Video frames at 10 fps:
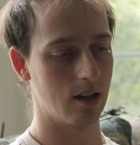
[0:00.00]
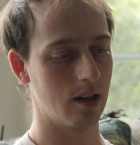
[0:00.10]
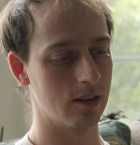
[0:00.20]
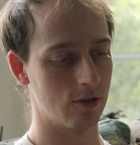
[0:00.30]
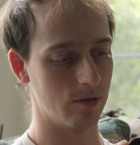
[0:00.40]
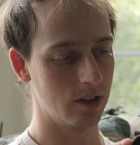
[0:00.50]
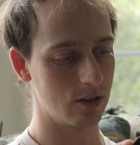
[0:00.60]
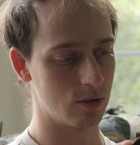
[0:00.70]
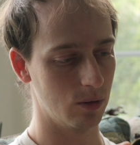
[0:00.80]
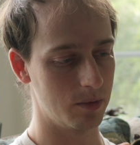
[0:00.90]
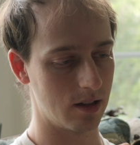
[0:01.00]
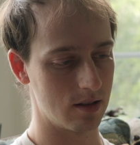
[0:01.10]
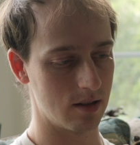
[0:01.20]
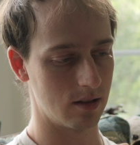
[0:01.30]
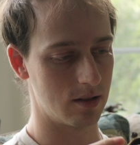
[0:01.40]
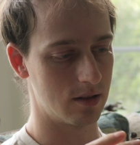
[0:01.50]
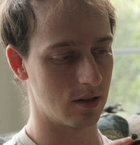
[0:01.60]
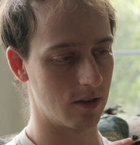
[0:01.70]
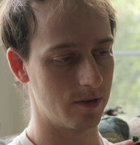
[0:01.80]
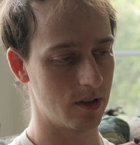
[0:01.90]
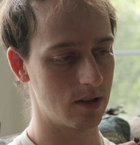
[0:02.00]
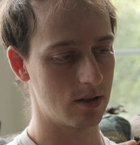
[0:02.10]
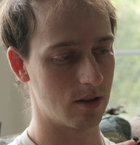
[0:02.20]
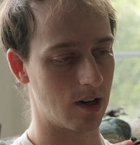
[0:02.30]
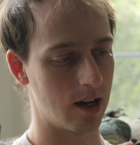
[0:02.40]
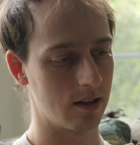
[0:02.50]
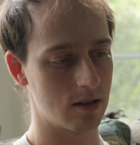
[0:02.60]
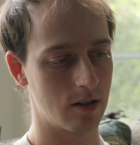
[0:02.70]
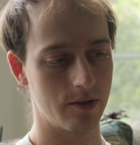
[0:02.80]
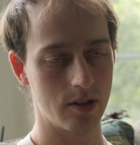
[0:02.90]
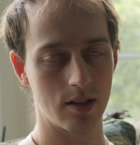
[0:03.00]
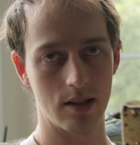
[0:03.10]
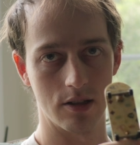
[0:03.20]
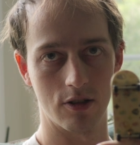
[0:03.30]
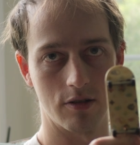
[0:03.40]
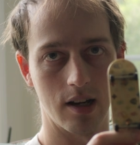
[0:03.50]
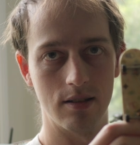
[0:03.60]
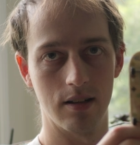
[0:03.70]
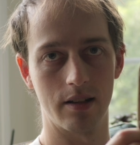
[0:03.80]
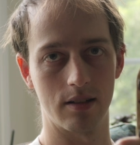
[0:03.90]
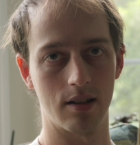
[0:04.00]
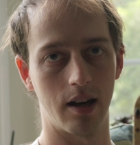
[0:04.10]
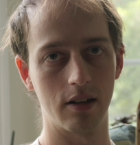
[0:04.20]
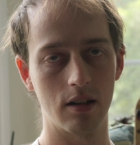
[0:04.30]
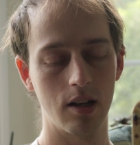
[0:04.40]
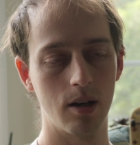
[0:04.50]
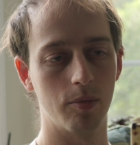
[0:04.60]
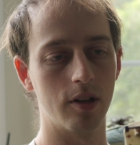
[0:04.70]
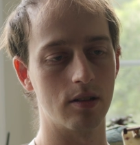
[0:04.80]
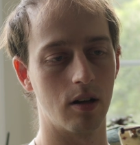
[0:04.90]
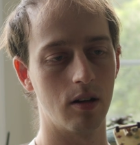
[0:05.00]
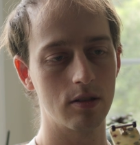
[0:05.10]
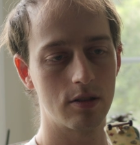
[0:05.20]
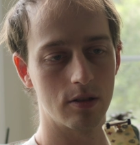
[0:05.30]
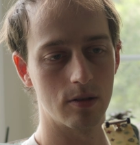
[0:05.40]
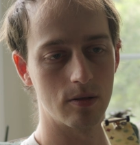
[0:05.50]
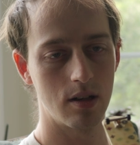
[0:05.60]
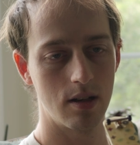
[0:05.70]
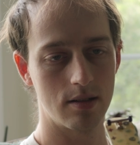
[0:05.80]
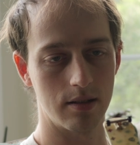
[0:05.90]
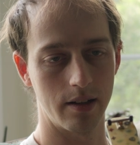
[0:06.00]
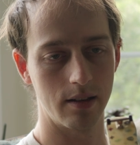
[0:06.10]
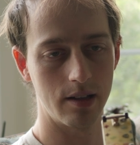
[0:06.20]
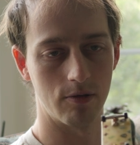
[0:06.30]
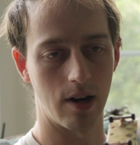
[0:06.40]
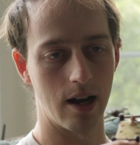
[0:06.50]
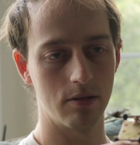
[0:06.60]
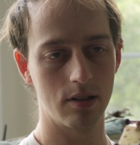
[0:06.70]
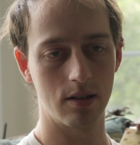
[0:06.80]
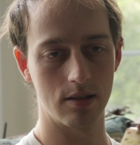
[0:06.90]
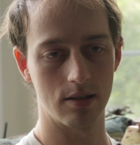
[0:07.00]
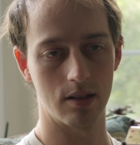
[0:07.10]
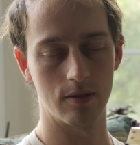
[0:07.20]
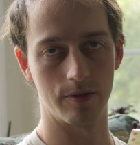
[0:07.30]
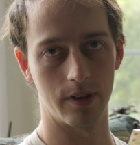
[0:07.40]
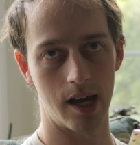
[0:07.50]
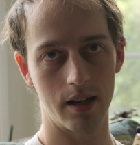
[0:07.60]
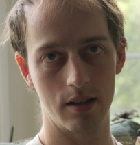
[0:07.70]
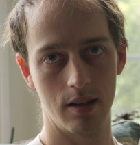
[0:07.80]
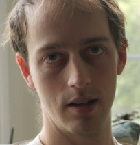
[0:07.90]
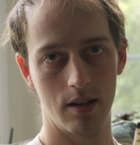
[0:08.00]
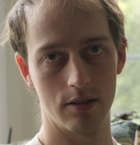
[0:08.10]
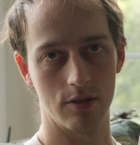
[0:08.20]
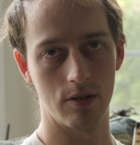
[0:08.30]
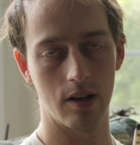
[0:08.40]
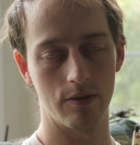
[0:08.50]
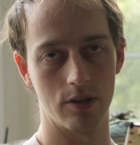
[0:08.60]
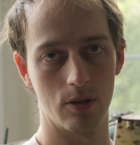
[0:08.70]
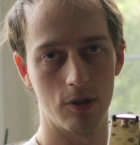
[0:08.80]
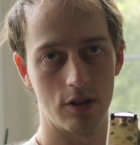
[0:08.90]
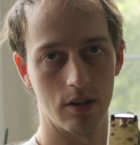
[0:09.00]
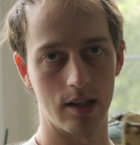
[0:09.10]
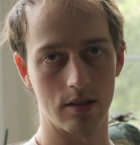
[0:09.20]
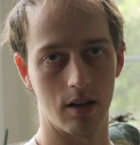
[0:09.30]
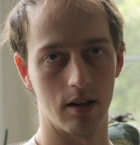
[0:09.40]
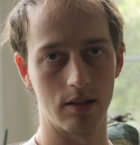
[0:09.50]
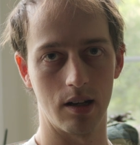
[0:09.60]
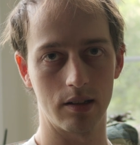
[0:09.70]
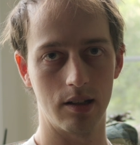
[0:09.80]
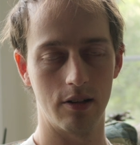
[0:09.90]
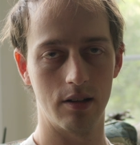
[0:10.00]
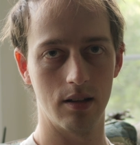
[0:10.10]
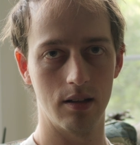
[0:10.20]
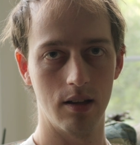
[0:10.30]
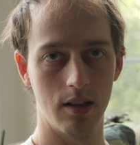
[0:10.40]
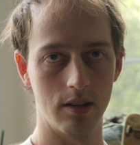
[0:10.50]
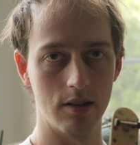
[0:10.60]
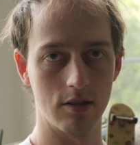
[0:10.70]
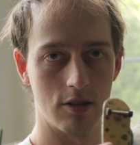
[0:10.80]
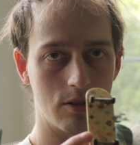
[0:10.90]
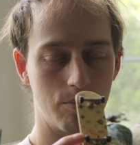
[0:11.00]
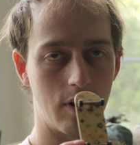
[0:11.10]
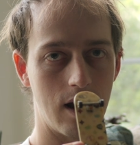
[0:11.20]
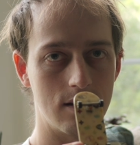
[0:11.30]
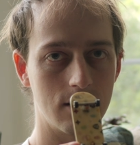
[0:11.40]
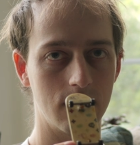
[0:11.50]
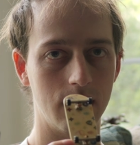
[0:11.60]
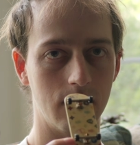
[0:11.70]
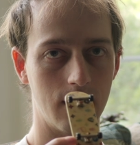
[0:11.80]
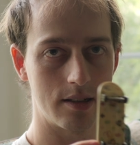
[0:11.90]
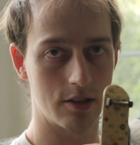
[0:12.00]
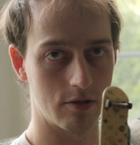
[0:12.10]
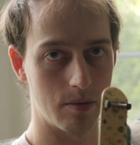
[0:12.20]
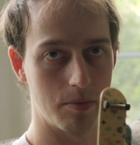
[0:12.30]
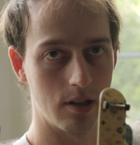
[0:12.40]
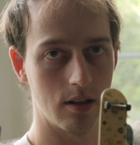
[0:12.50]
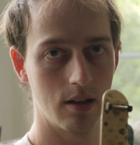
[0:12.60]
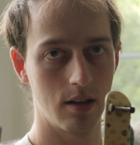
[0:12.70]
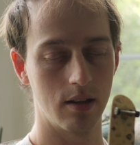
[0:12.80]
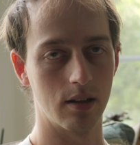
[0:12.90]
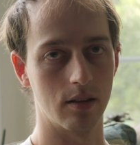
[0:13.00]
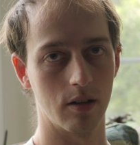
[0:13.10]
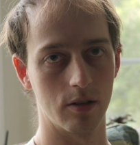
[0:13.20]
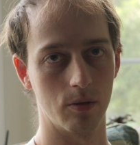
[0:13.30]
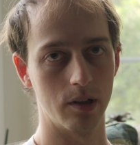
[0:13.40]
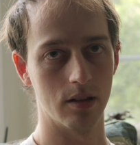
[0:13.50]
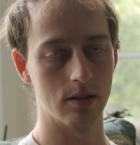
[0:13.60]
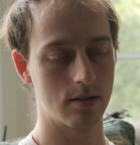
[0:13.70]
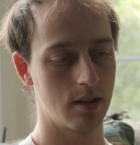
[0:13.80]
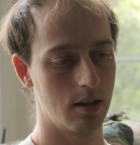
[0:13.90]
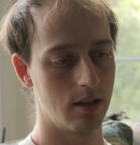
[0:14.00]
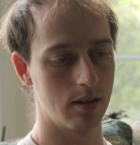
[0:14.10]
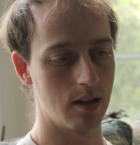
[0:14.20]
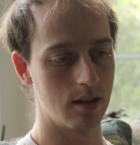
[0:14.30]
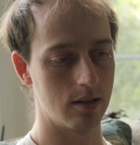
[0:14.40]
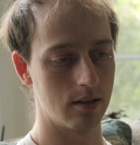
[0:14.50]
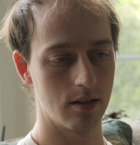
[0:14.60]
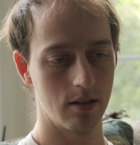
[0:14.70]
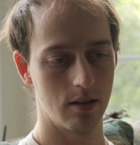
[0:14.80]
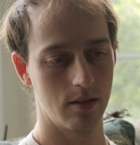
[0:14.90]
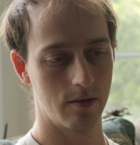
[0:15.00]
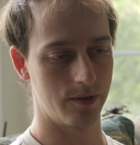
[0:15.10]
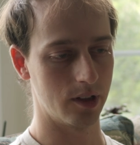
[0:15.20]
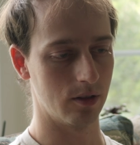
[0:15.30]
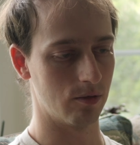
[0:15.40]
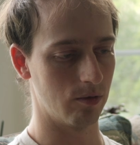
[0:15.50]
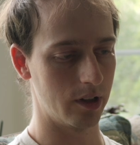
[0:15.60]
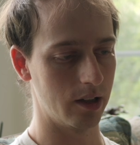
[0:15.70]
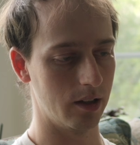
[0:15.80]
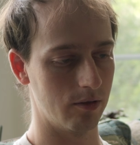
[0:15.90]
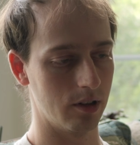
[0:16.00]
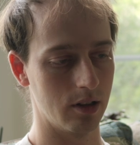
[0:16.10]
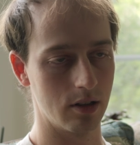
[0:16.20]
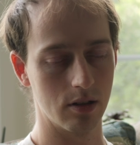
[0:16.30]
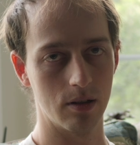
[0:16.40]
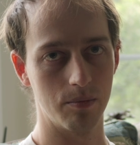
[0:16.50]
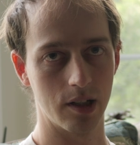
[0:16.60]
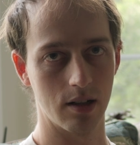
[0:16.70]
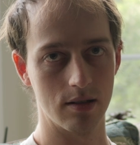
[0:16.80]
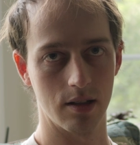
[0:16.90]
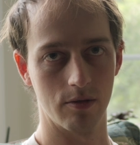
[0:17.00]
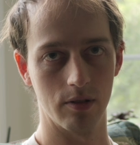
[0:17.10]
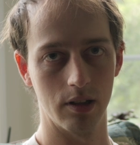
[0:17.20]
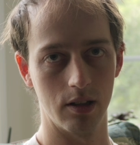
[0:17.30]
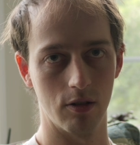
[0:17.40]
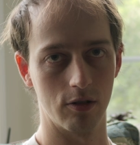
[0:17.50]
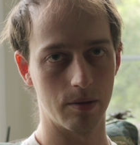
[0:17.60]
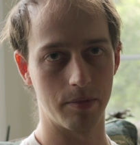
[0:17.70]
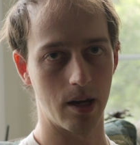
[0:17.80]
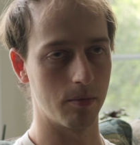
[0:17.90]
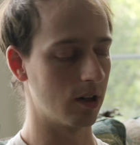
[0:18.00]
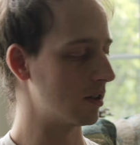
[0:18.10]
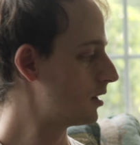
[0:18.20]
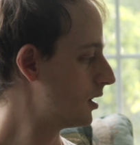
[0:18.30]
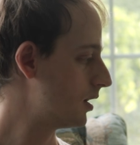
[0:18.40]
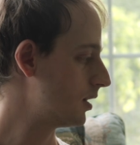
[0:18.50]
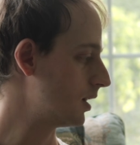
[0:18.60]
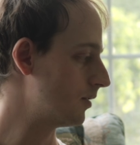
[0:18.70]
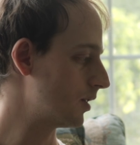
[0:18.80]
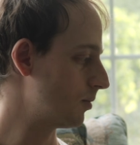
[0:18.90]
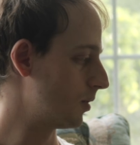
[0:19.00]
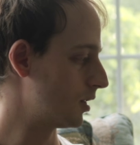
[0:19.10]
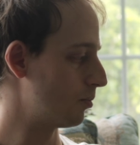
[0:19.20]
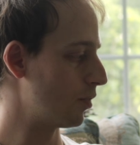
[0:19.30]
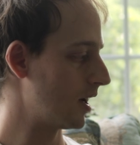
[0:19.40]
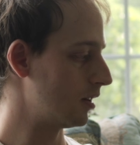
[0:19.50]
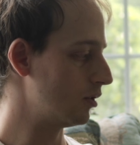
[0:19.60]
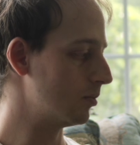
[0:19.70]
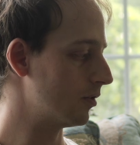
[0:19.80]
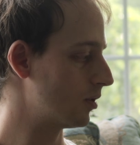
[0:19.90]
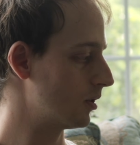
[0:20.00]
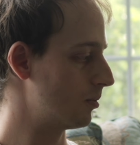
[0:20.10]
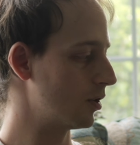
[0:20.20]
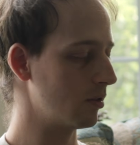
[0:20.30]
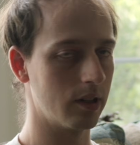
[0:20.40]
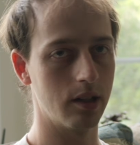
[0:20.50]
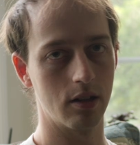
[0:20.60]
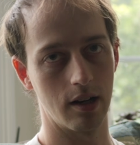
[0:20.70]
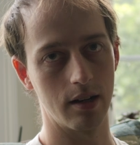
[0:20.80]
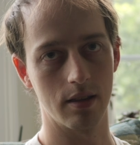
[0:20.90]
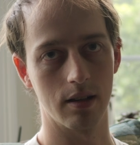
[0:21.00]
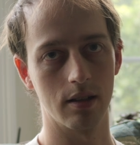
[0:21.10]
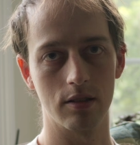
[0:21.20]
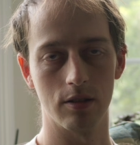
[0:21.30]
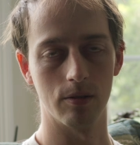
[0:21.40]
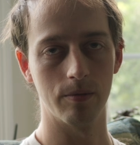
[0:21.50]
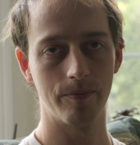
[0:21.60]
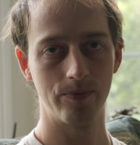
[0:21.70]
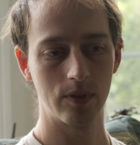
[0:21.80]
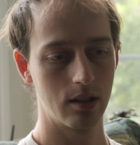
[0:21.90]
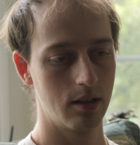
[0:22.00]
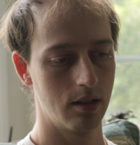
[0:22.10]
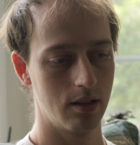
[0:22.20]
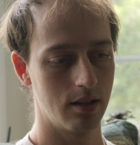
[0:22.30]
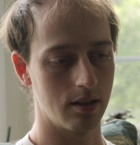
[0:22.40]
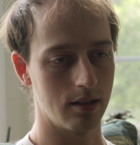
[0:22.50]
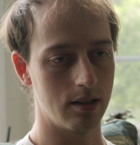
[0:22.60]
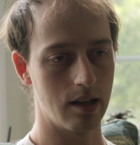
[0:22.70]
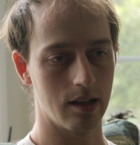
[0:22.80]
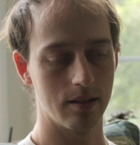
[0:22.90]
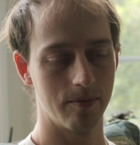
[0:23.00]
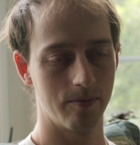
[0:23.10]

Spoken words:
and they're really cool because the riding surface has treads like a tire, but it's also slightly rounded instead of flat, so you have so much less contact area. These are surprisingly less grippy than the other wheels. They feel really good because they really don't grip that much, even when they're brand new, before they're broken in or anything. So yeah,